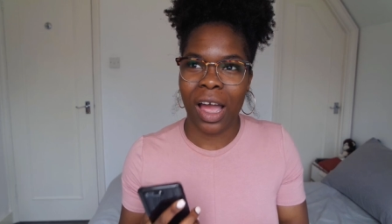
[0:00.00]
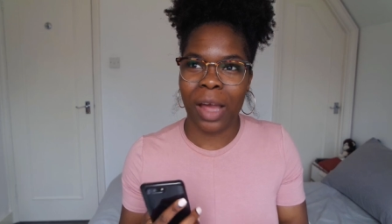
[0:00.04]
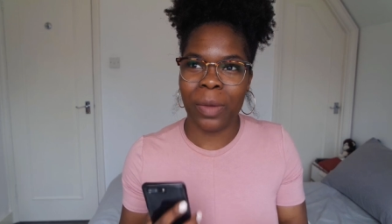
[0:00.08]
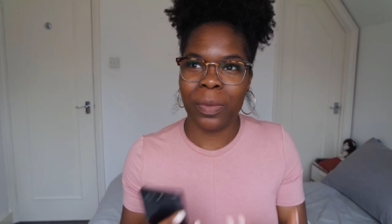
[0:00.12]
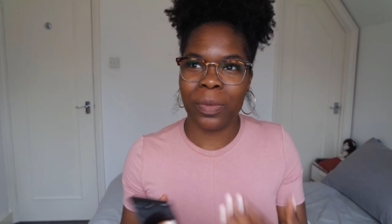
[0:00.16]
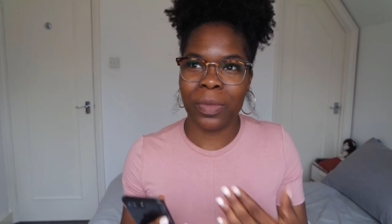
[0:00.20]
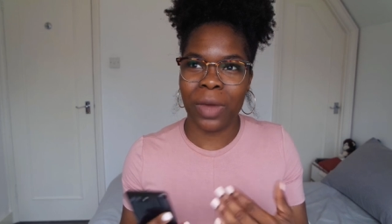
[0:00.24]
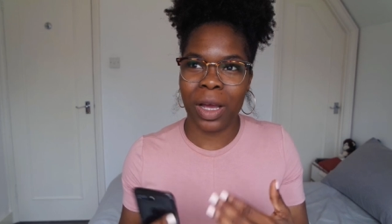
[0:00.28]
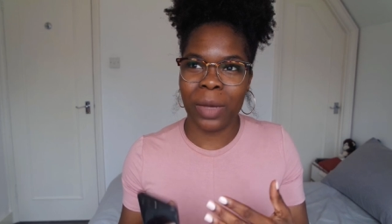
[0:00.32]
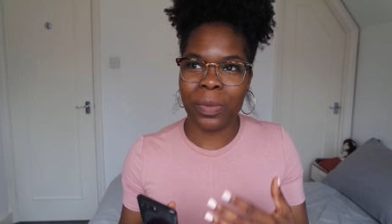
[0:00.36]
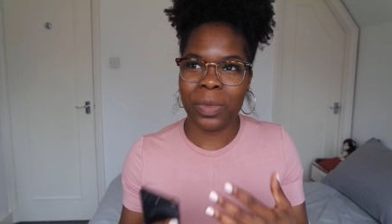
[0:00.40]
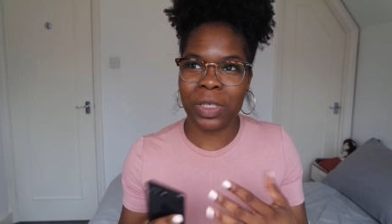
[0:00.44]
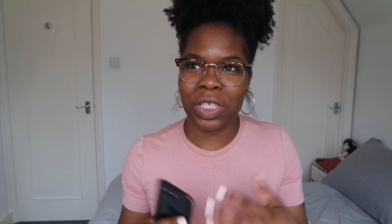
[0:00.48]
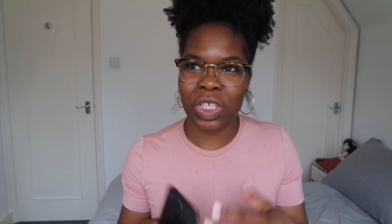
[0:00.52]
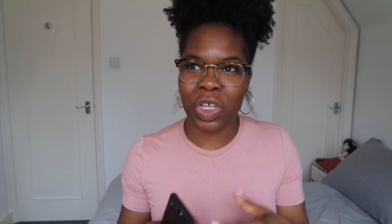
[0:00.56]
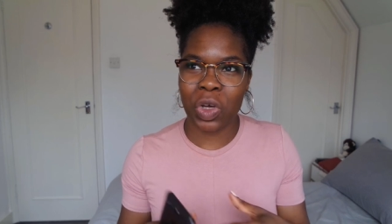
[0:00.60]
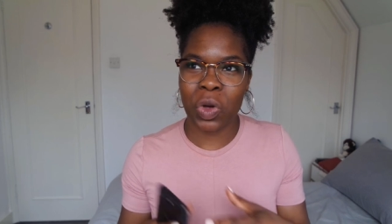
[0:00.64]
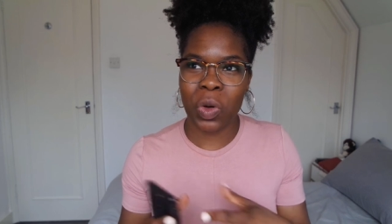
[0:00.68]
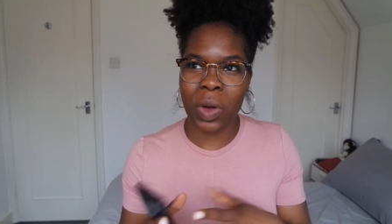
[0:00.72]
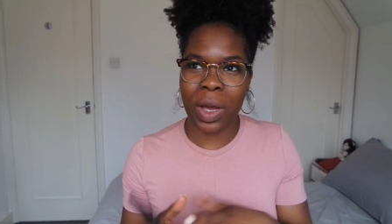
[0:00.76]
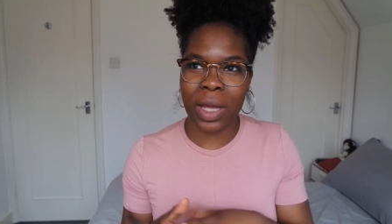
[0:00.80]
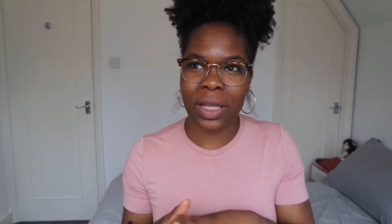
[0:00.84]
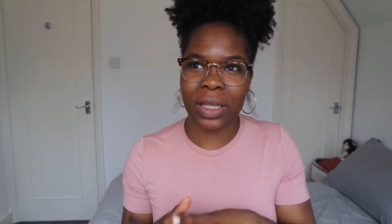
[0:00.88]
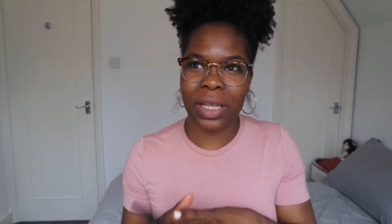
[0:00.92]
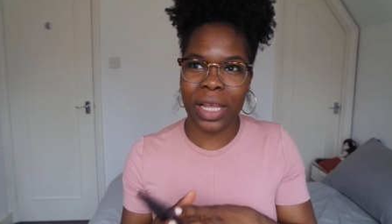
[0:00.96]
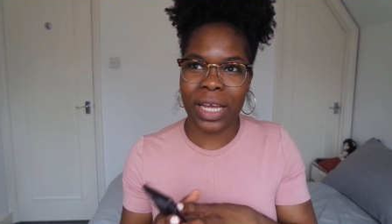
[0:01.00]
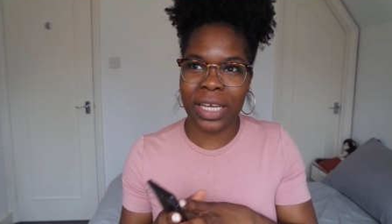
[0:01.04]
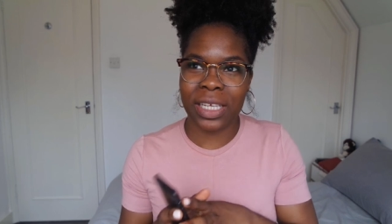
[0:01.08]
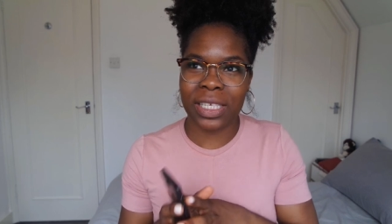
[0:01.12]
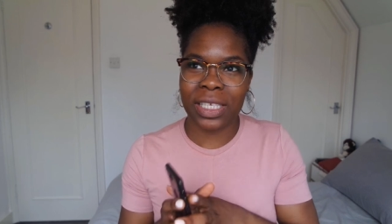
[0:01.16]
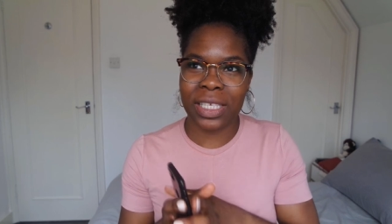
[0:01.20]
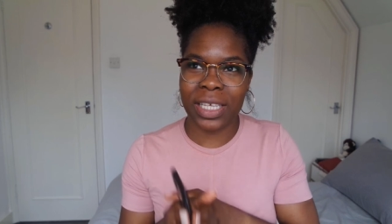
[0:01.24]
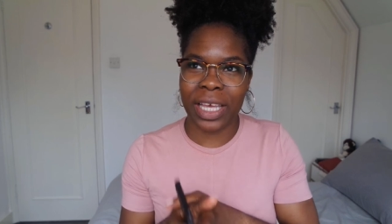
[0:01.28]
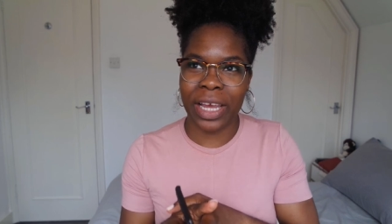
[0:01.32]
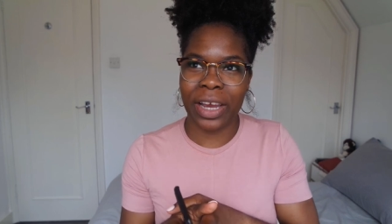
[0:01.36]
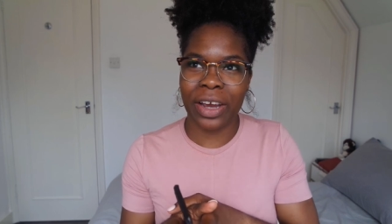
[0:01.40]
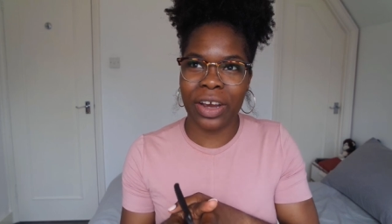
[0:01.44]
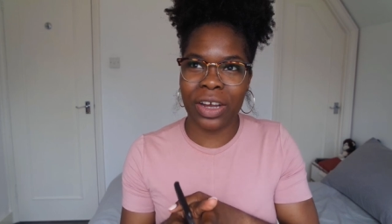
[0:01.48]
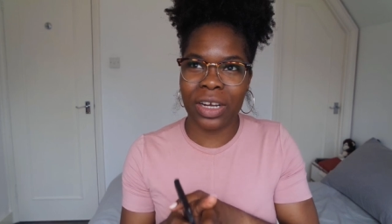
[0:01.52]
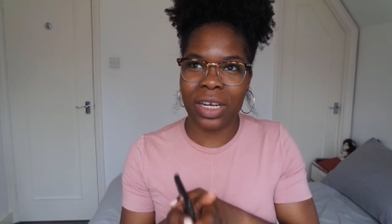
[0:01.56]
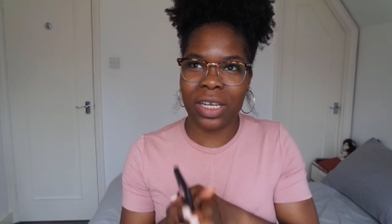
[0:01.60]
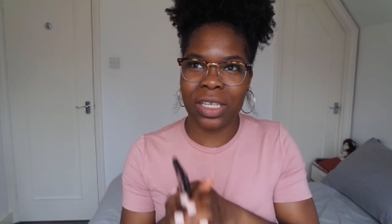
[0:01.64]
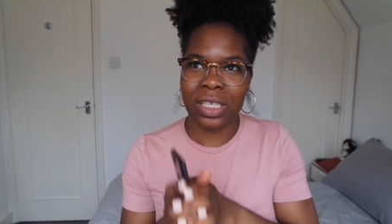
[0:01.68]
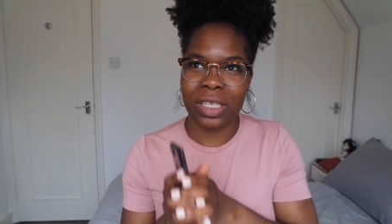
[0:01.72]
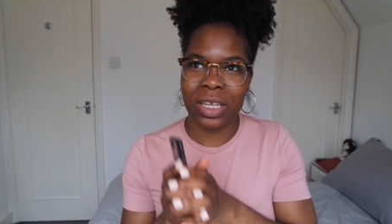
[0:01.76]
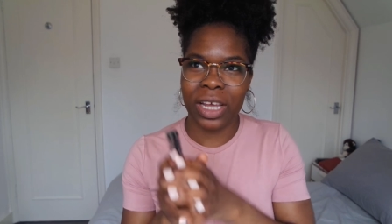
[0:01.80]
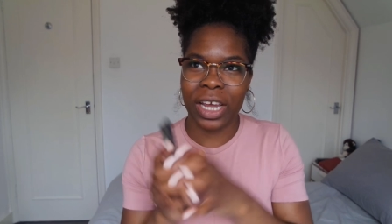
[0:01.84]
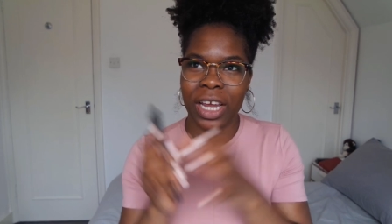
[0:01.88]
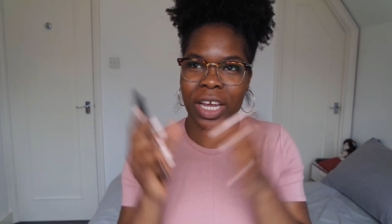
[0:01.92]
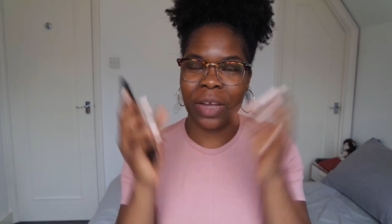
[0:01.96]
I'm, I'm so like scared.
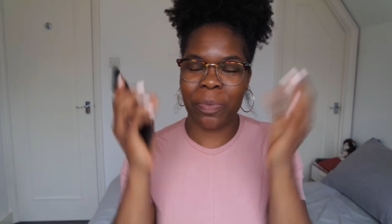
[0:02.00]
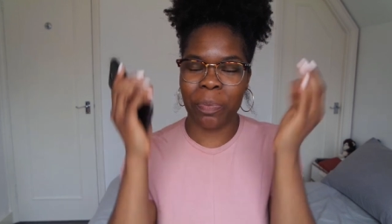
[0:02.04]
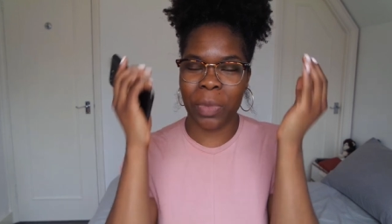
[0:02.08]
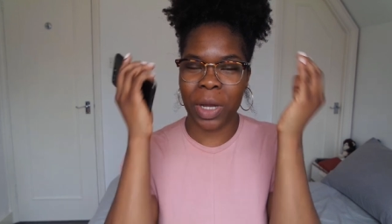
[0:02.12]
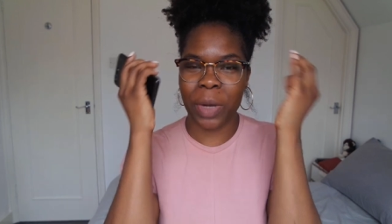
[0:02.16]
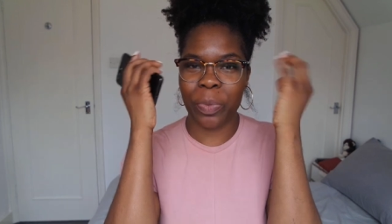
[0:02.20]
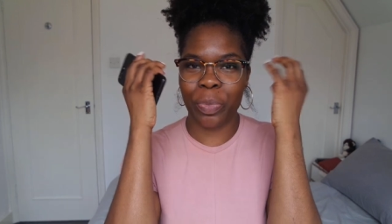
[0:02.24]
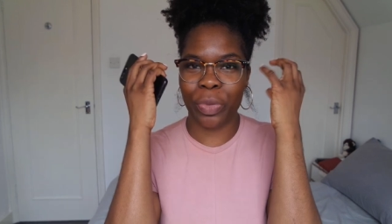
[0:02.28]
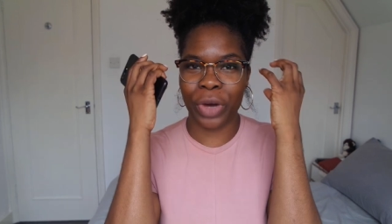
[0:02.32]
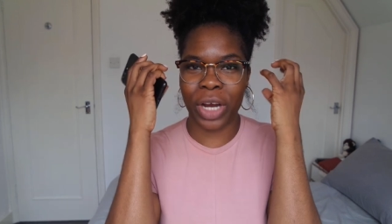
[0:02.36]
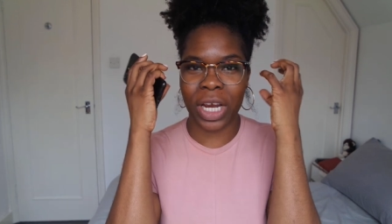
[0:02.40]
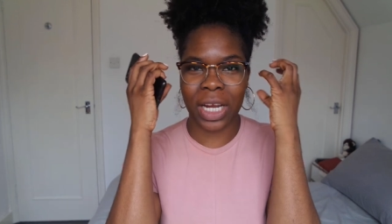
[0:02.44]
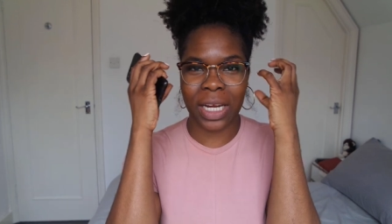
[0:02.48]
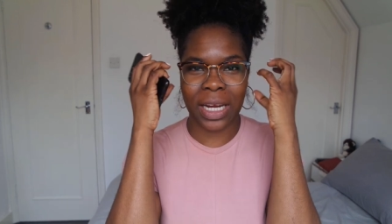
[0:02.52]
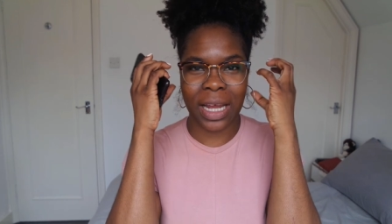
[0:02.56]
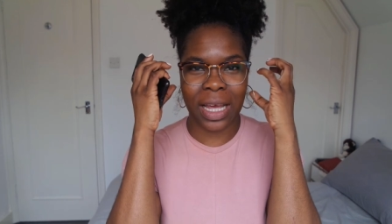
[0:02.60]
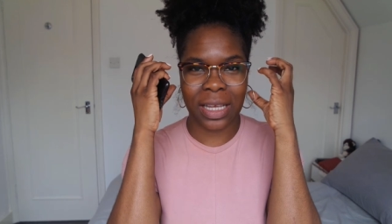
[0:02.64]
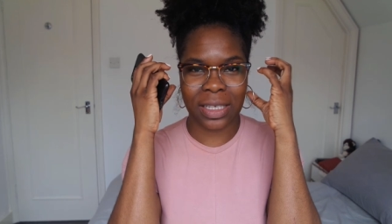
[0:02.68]
It's like my brain